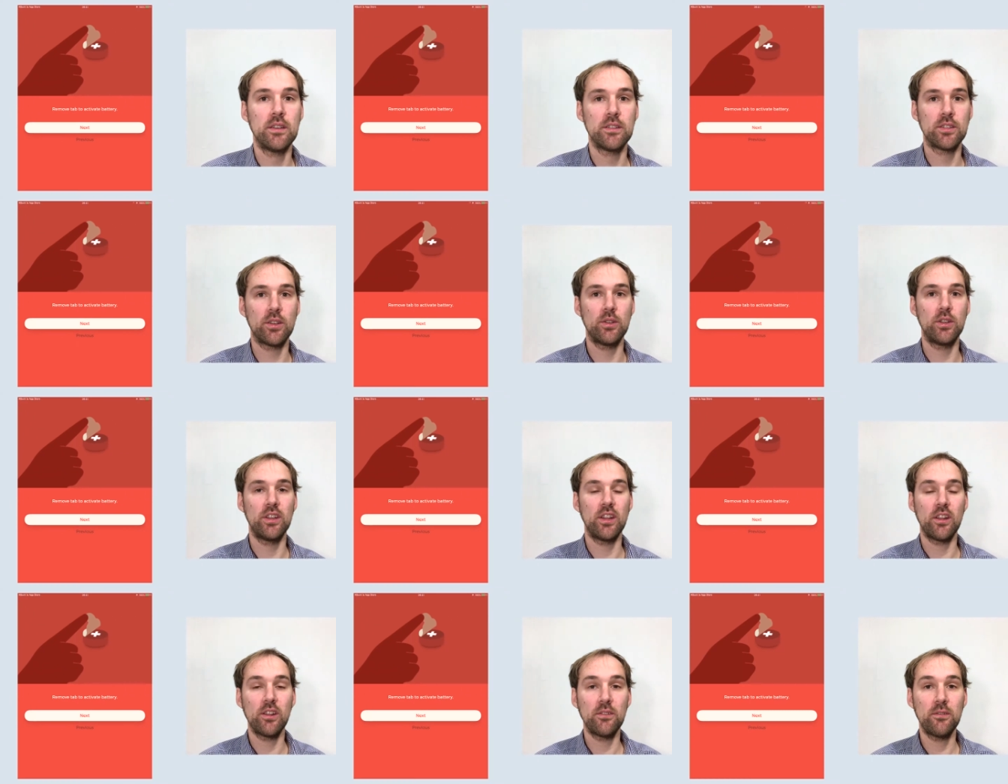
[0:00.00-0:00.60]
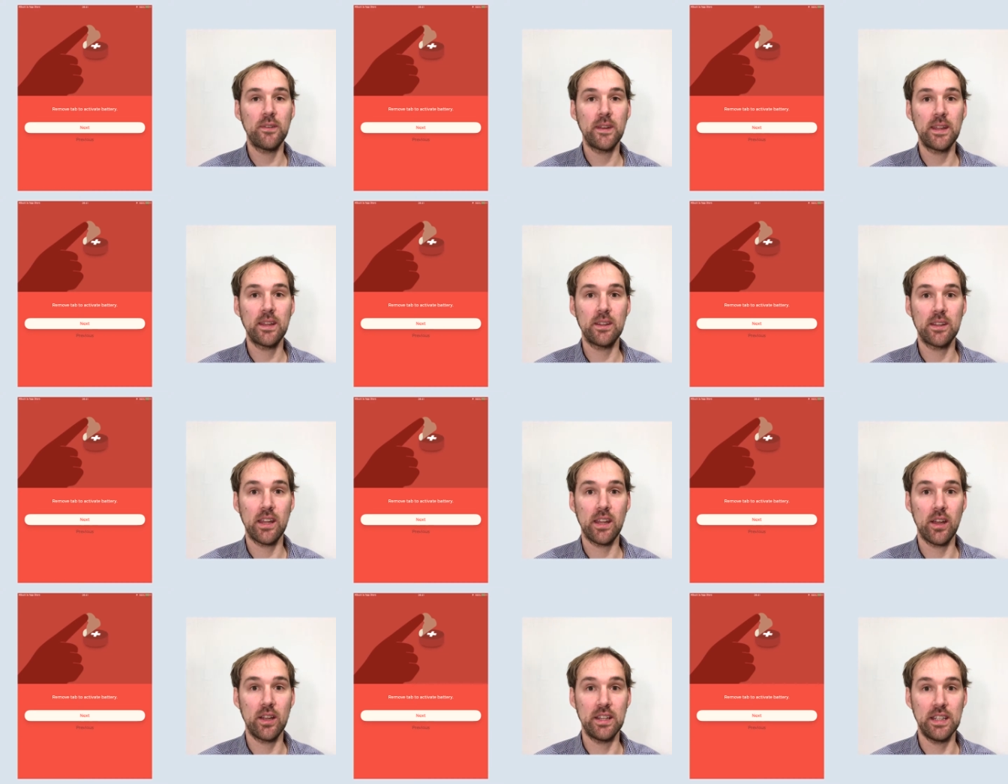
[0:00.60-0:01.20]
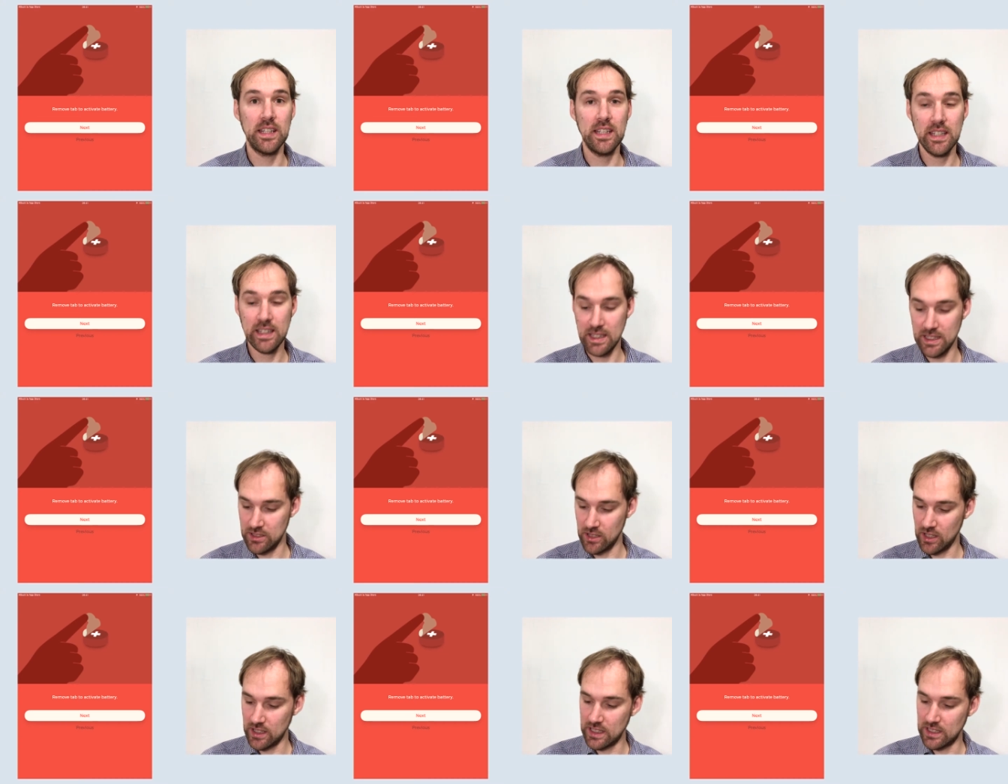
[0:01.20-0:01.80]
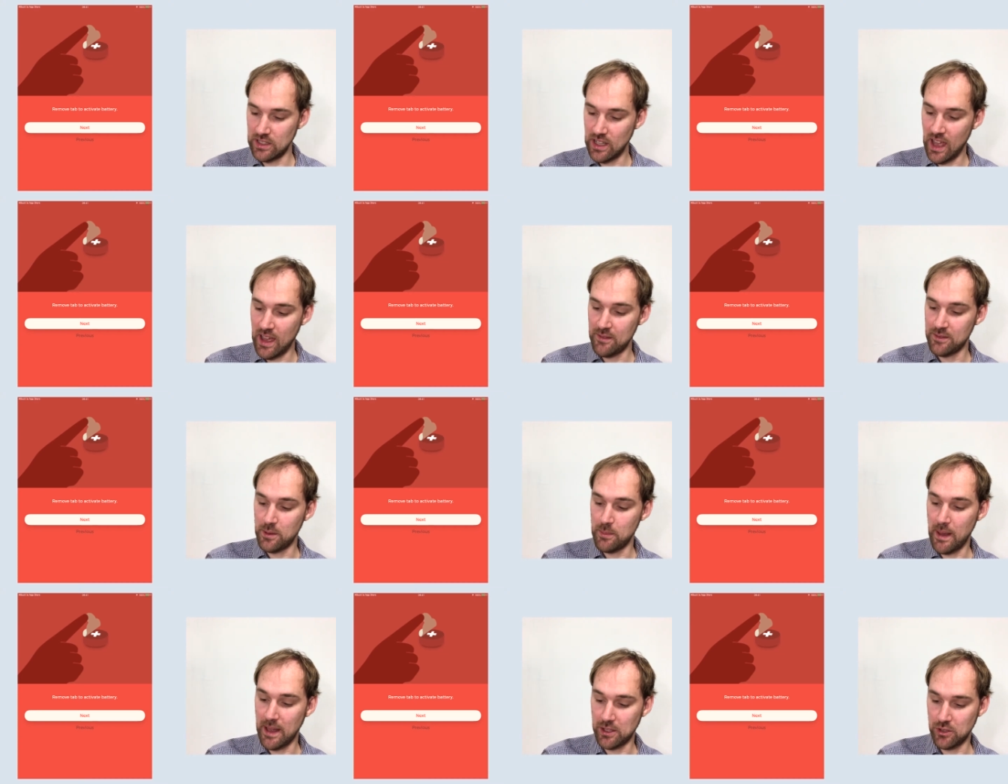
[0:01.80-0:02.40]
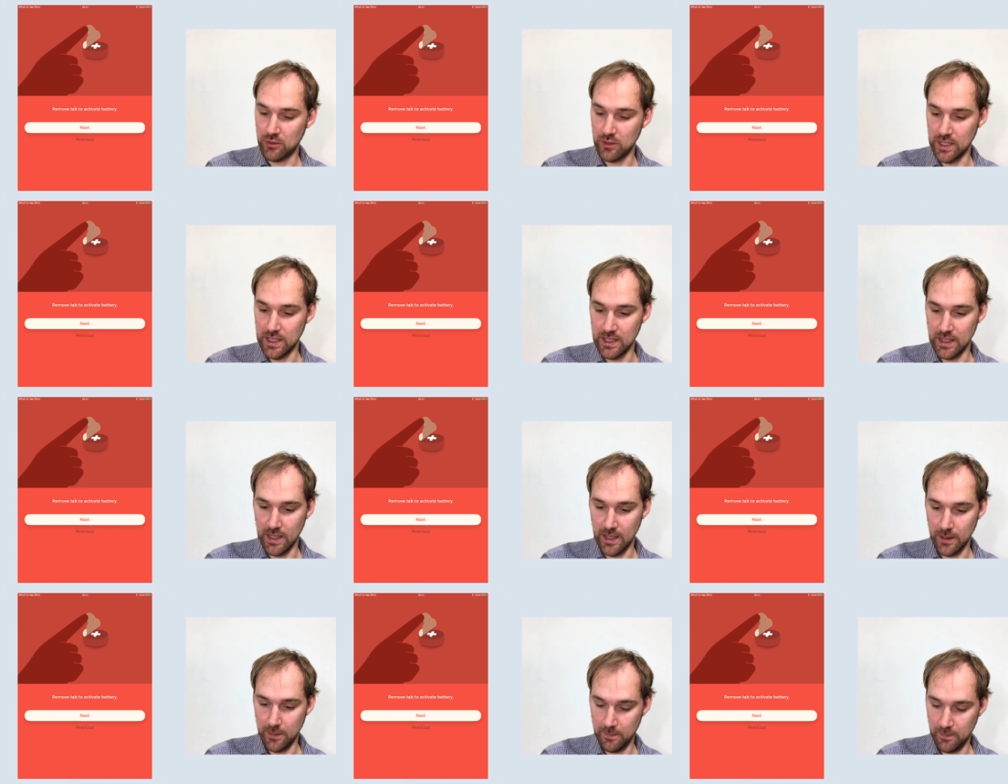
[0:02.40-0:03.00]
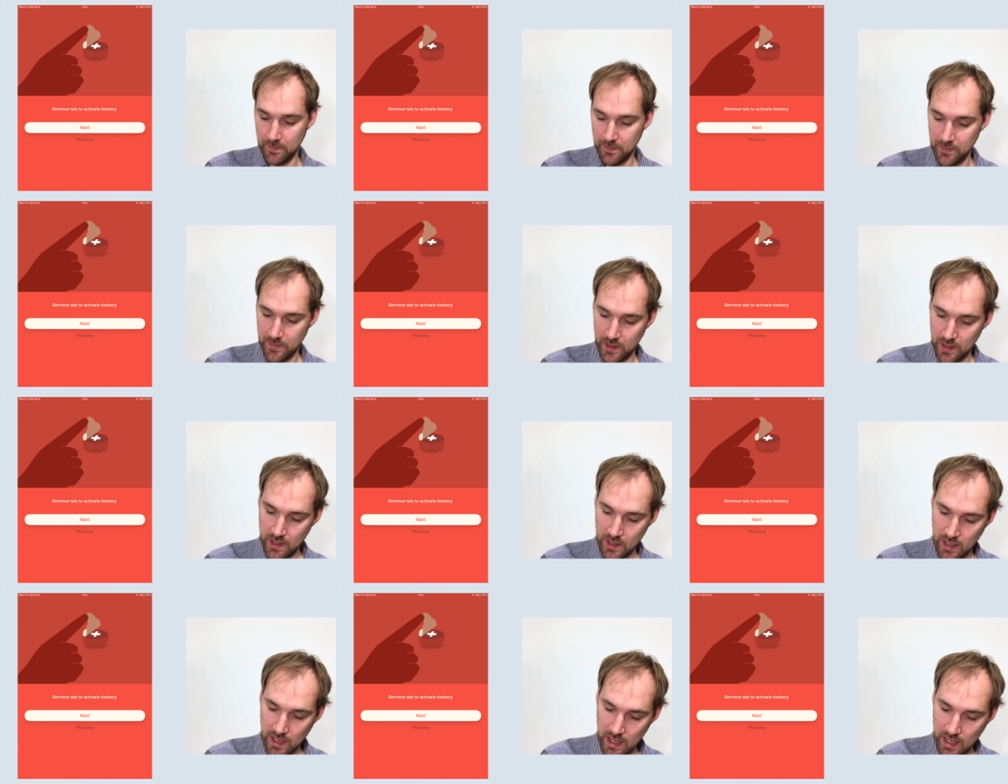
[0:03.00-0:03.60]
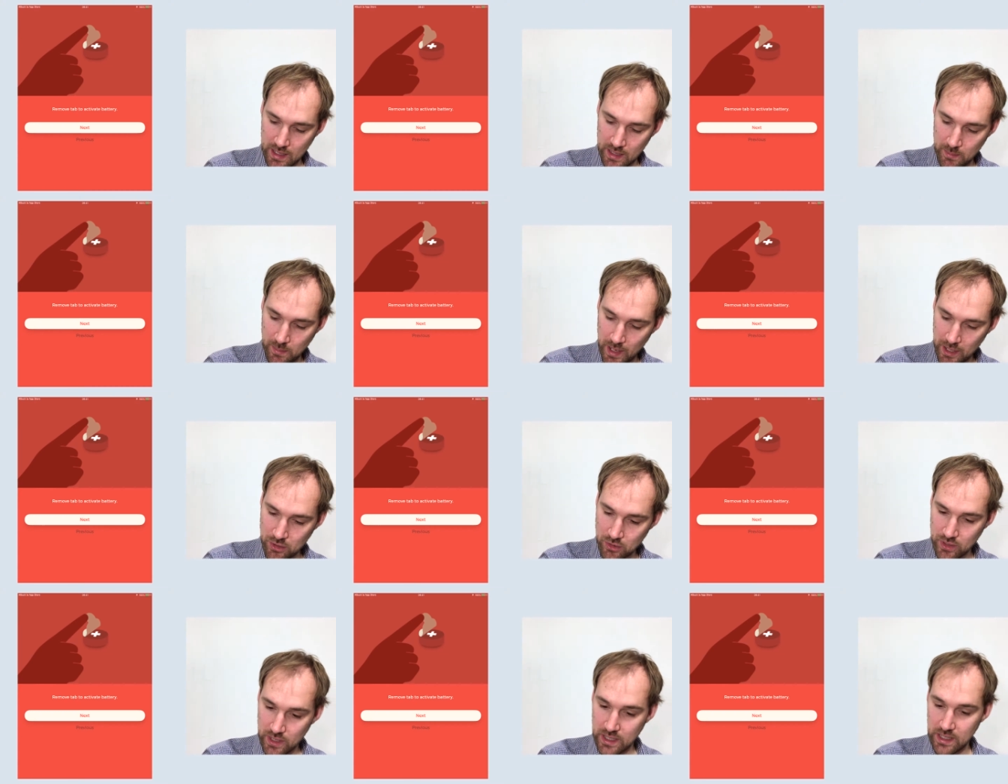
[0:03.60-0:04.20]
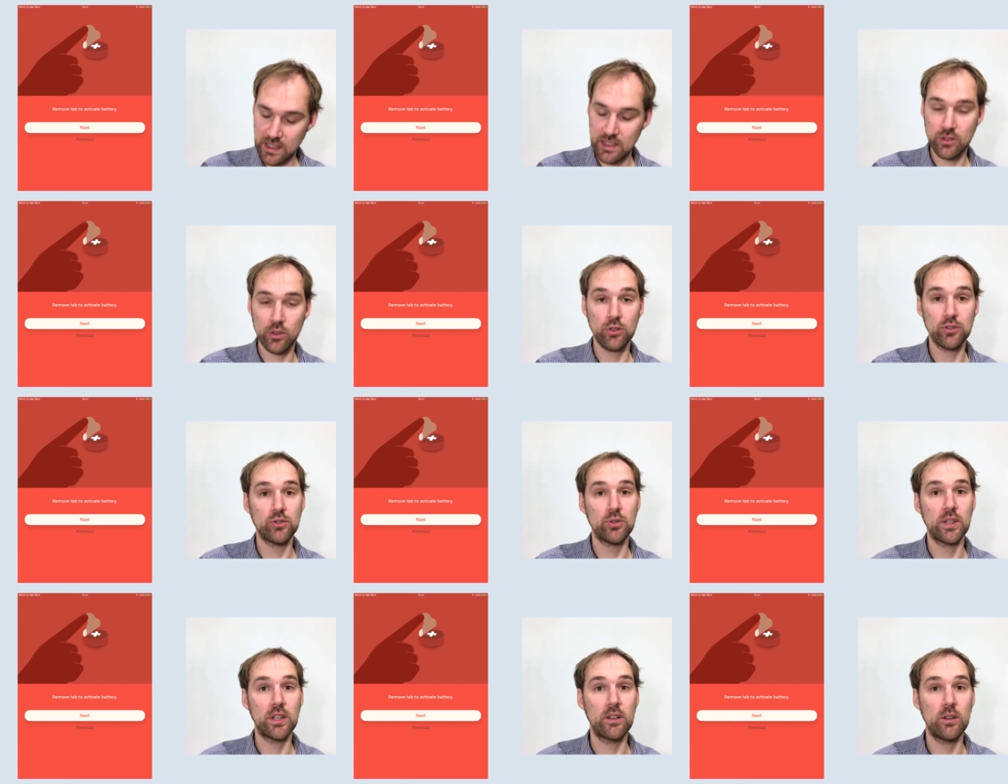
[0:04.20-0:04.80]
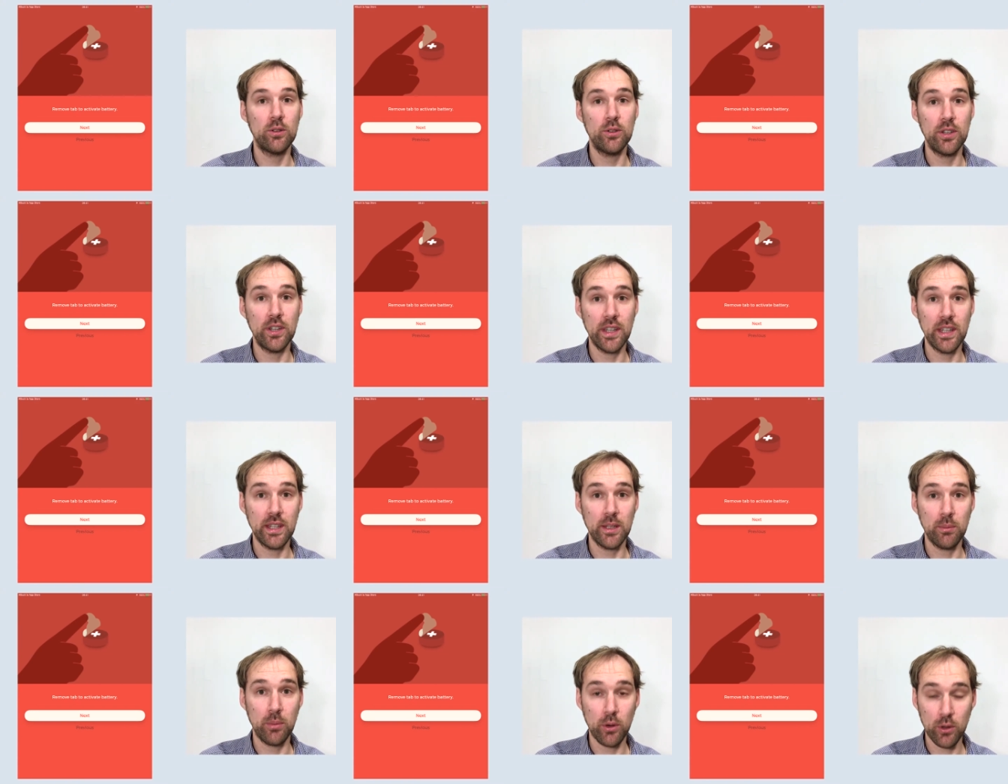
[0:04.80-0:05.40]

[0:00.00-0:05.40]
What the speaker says: So the other thing that I need is I need to have the battery in there, and the battery is also included in the